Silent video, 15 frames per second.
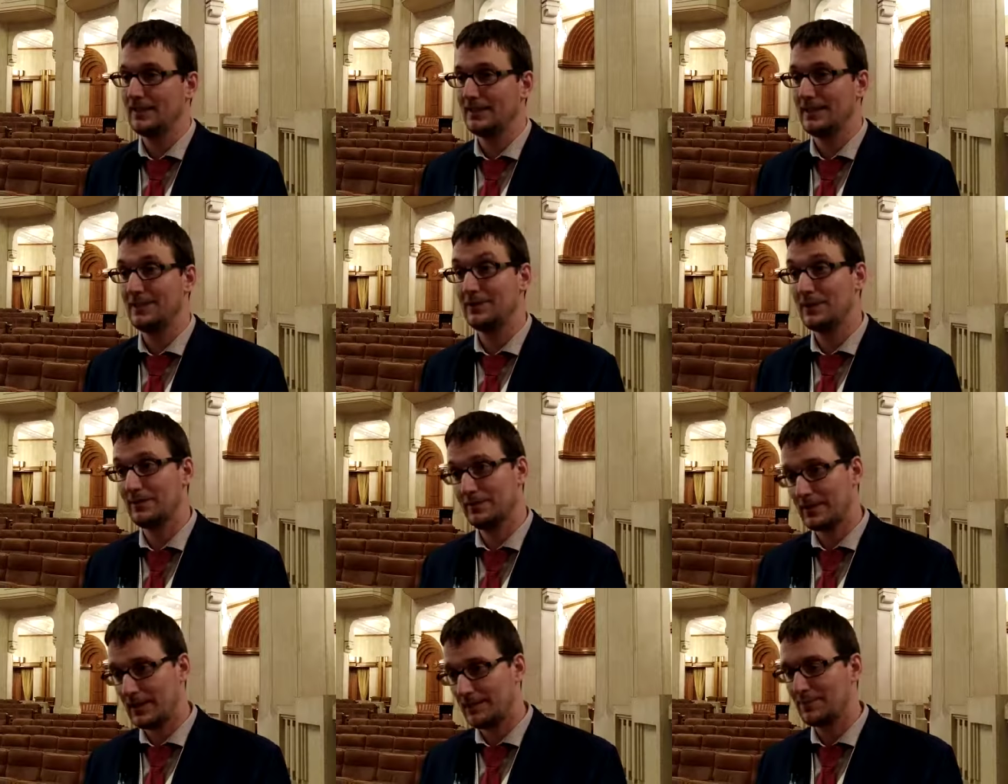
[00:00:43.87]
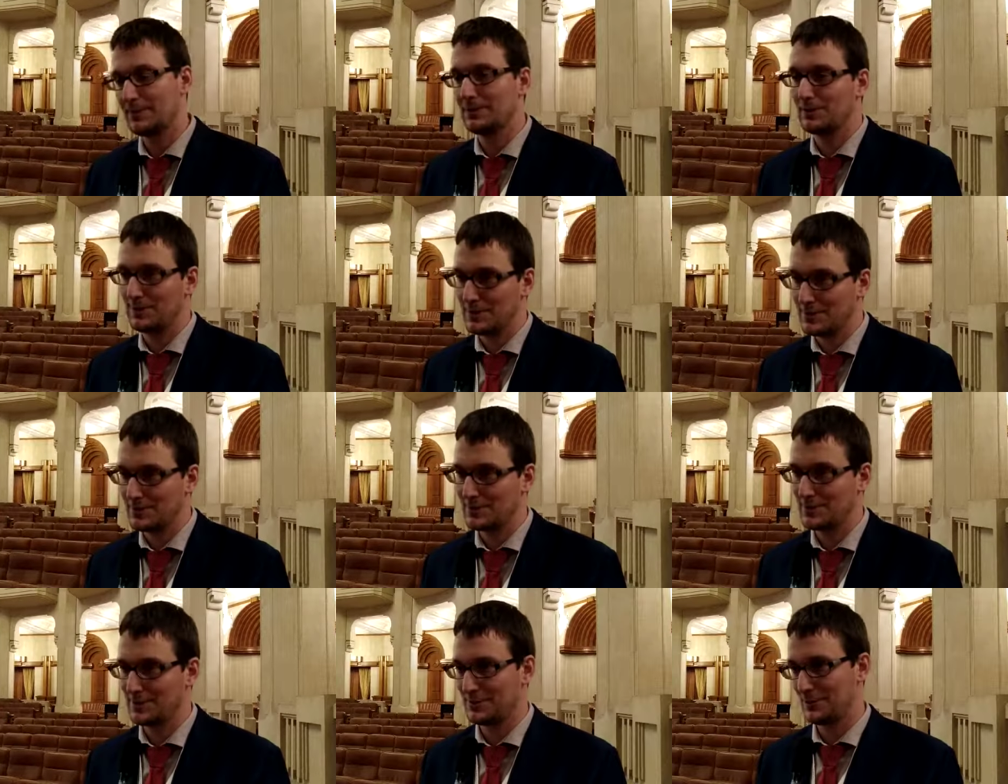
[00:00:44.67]
they don't have time, not
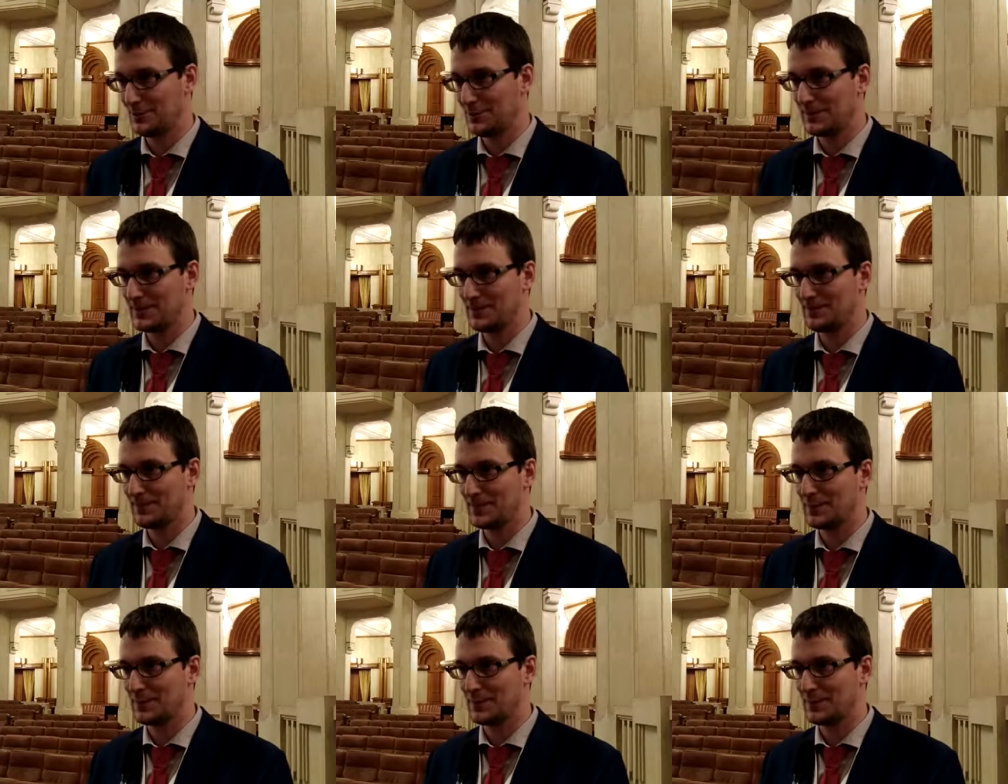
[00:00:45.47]
resources to do this.